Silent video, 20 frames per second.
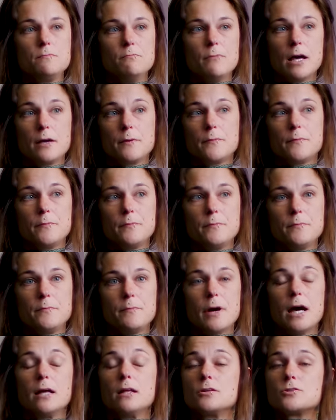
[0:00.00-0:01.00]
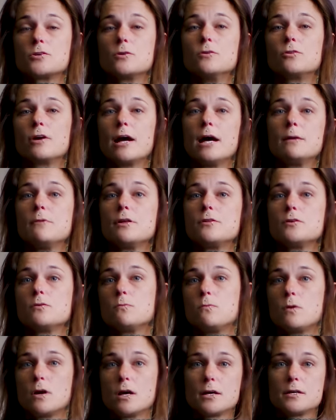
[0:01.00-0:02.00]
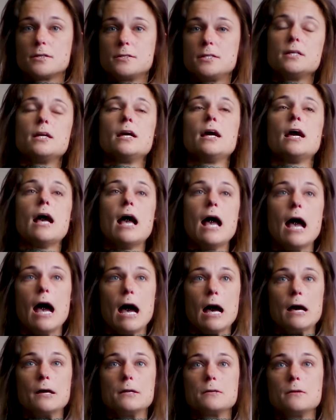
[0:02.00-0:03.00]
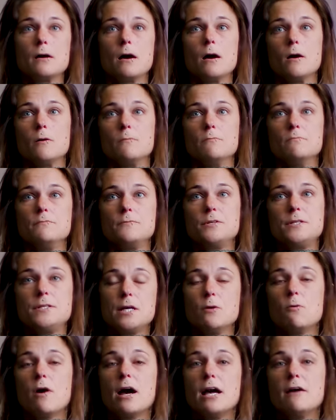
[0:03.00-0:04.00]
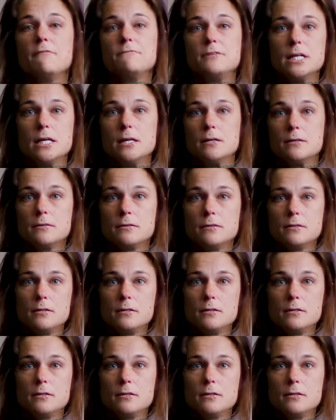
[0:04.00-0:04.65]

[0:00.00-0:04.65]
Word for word: My biological grandmother worked at CYFD